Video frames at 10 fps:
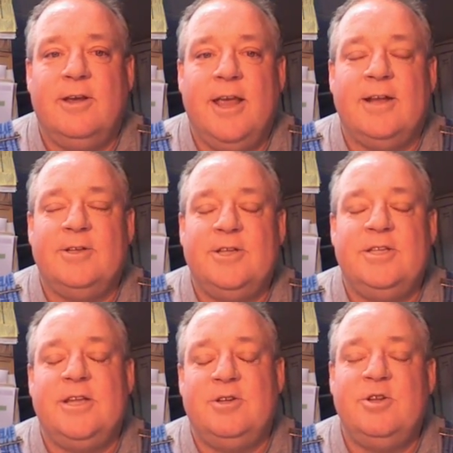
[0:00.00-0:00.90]
And she
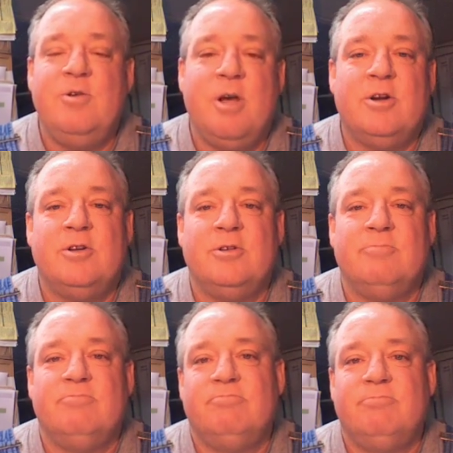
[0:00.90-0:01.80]
said
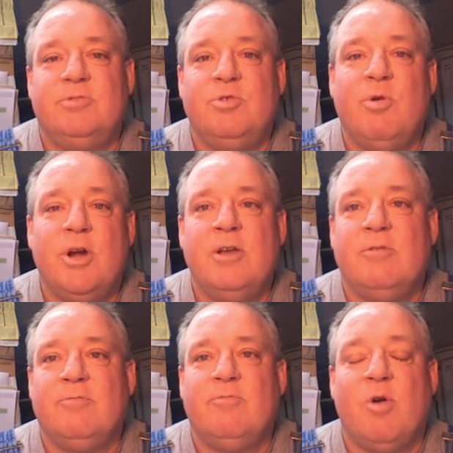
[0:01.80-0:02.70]
220 or
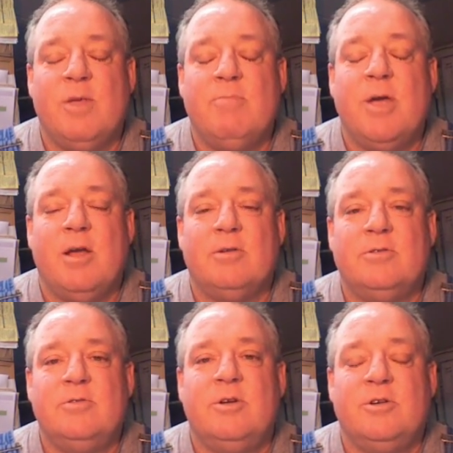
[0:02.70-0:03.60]
40 pounds,
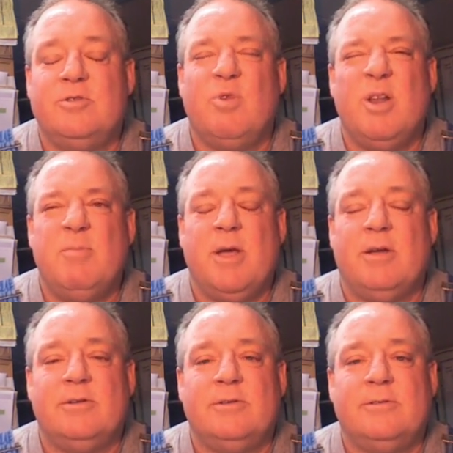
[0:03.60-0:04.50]
220
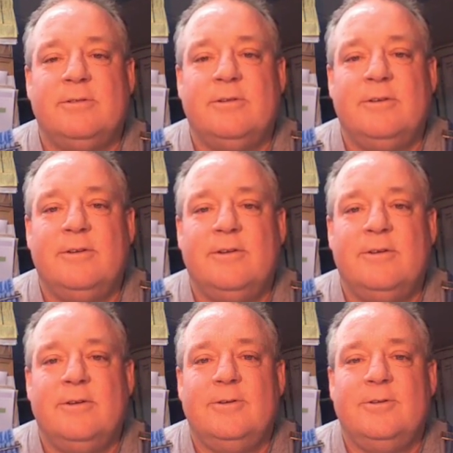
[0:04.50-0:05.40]
pounds.
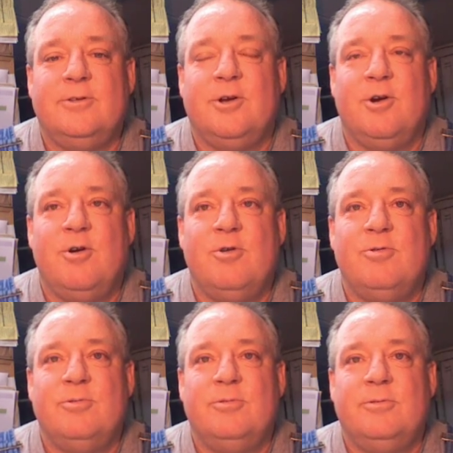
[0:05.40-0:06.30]
So,
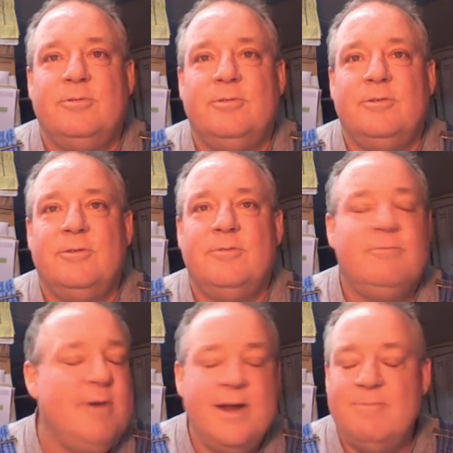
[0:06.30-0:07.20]

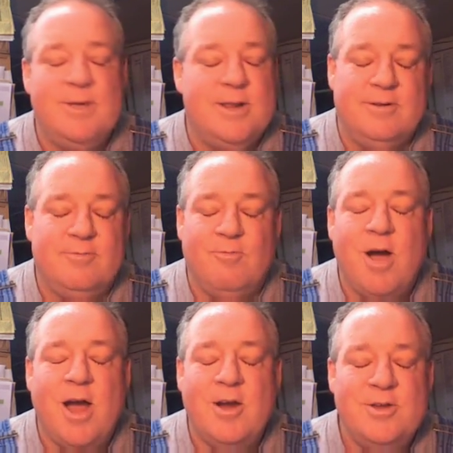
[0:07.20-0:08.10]
wait a minute.
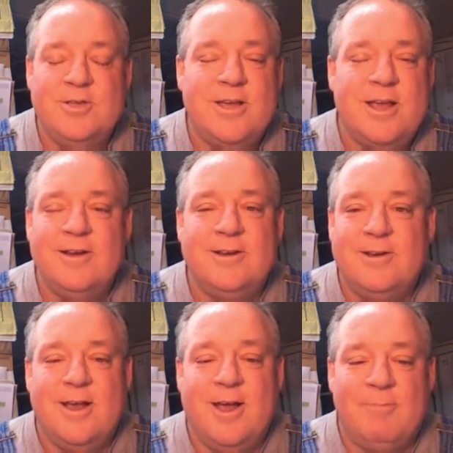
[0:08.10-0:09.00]
Why are you sounding
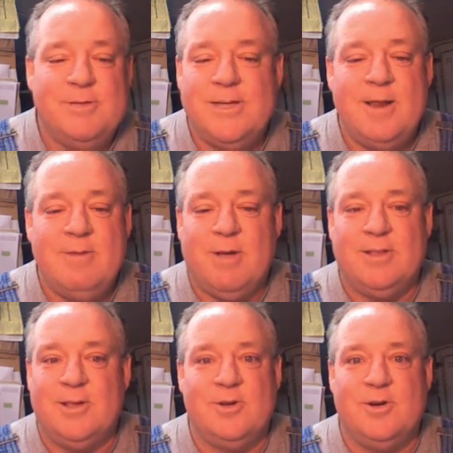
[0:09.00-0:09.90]
upset
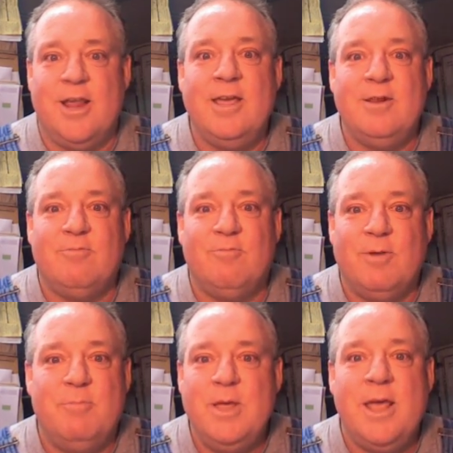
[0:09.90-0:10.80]
about this or negative
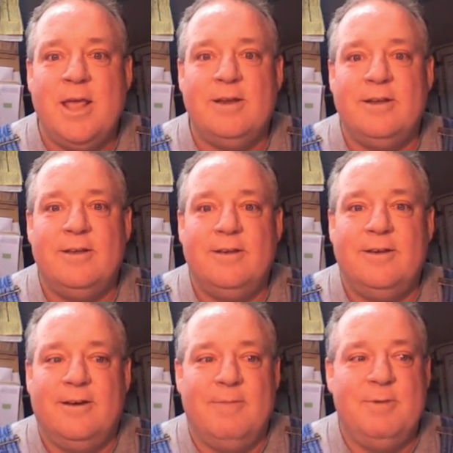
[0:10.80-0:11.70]
one bit?
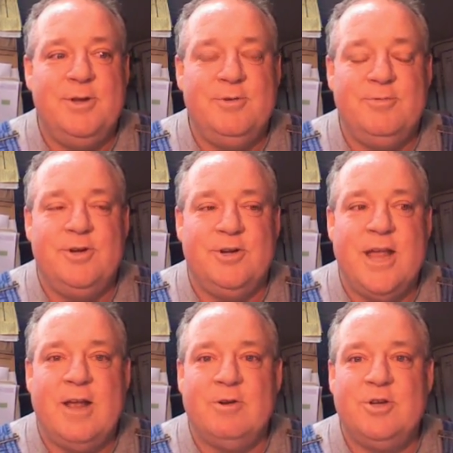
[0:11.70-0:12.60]
I mean, you're
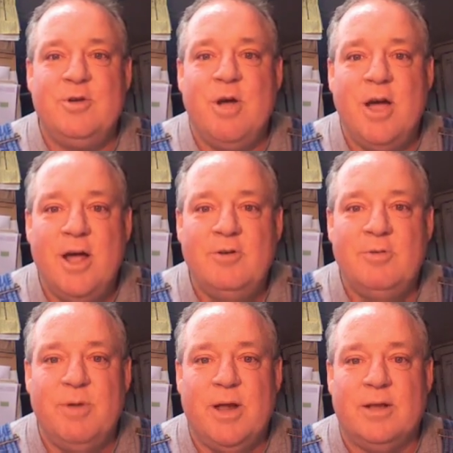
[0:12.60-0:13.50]
down
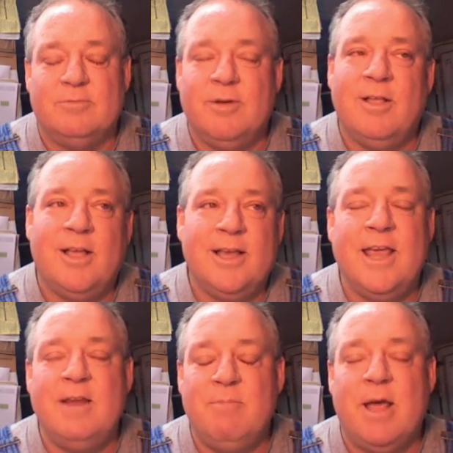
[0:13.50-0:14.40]
200 pounds. Well, I
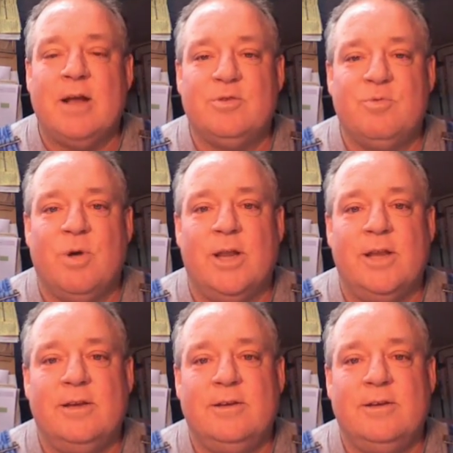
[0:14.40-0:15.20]
gained back 20.